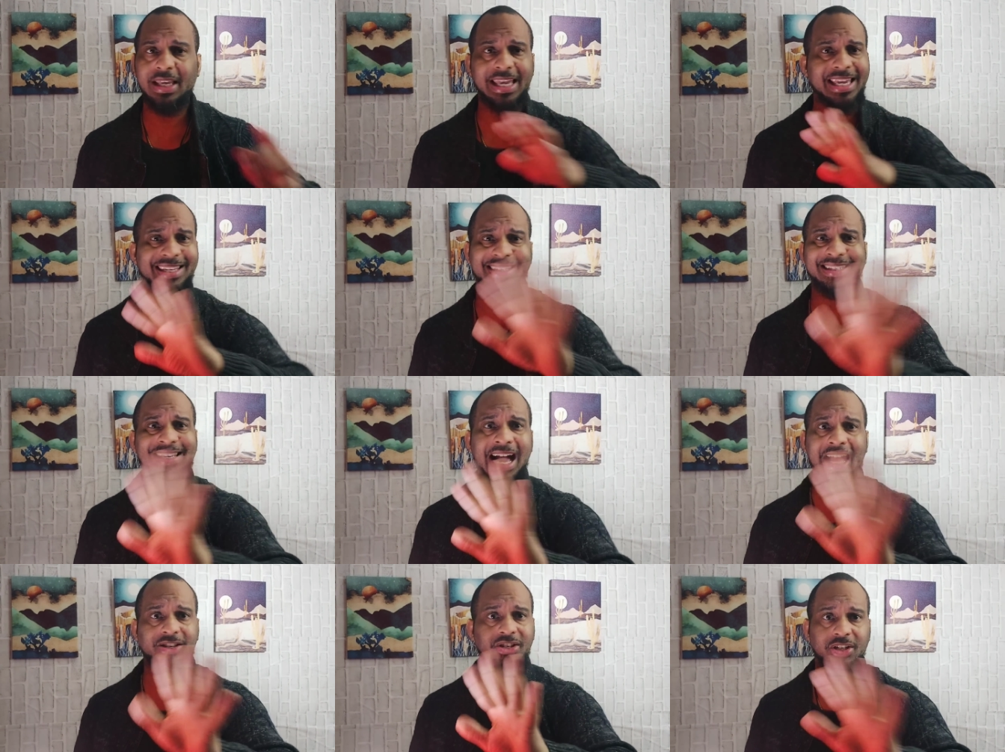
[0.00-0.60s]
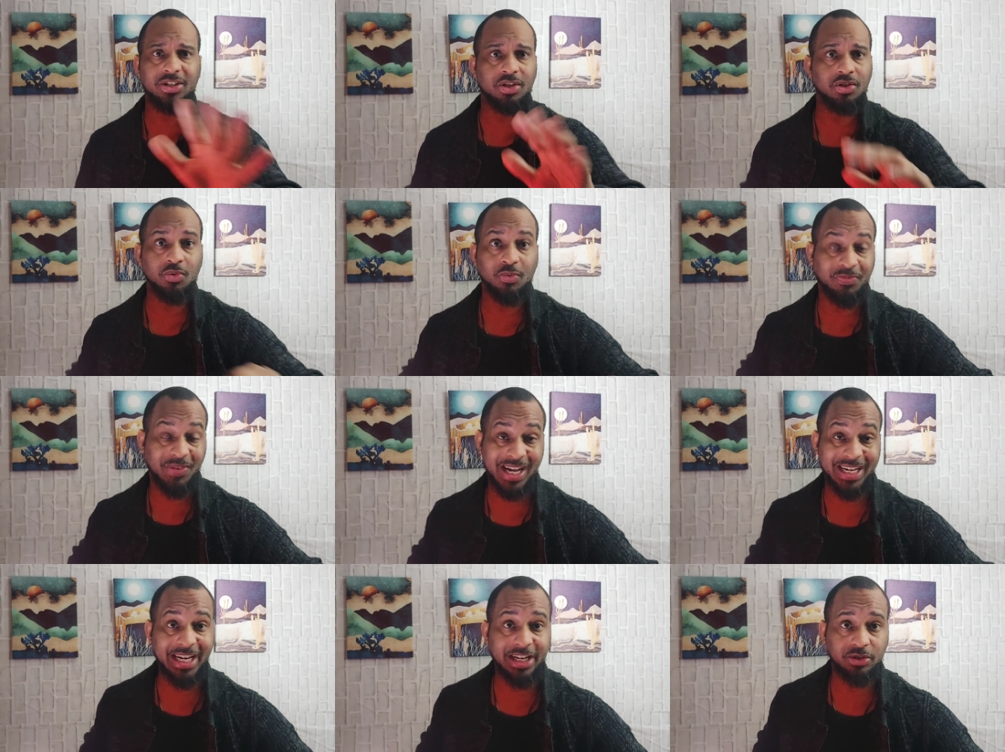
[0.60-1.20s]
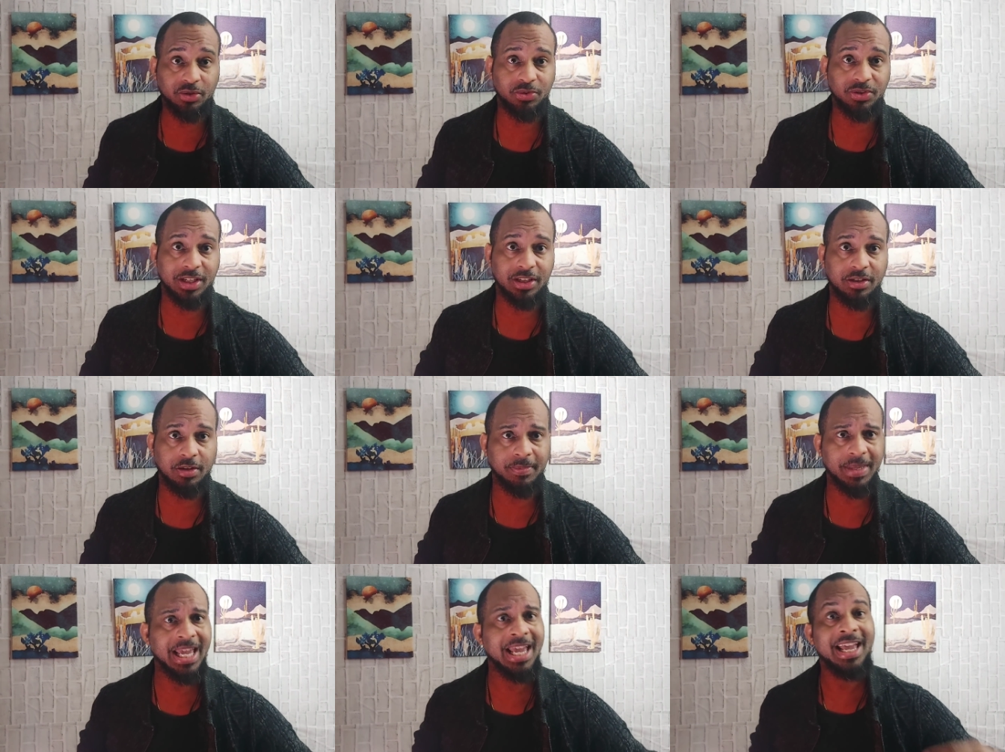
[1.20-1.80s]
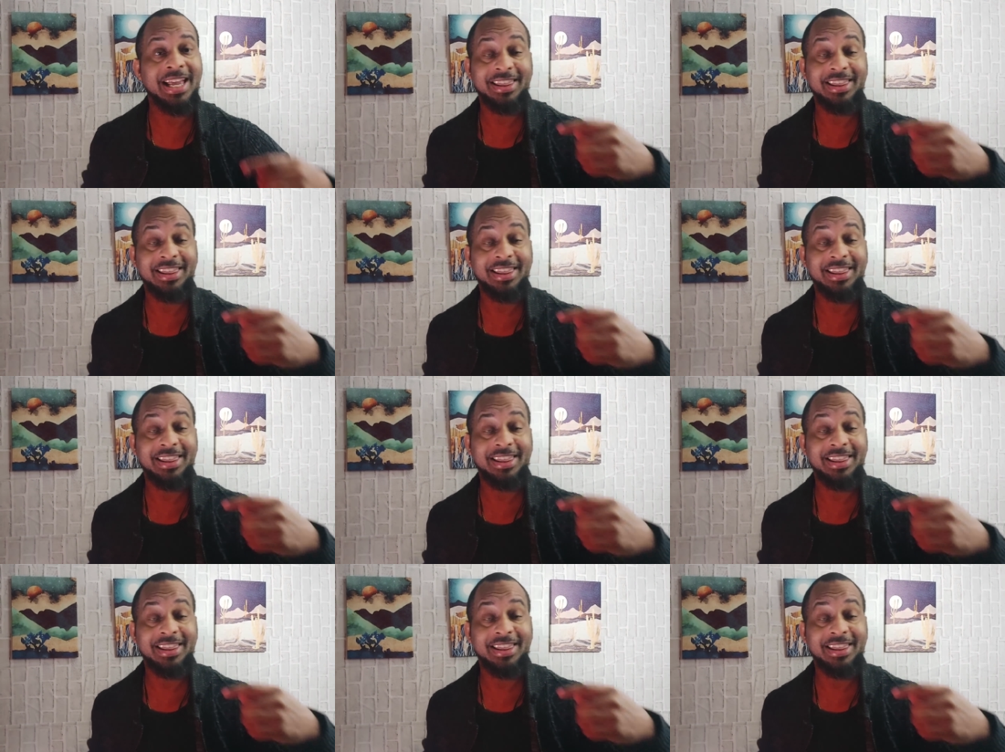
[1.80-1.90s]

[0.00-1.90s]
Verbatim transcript: it's not just a new financial system.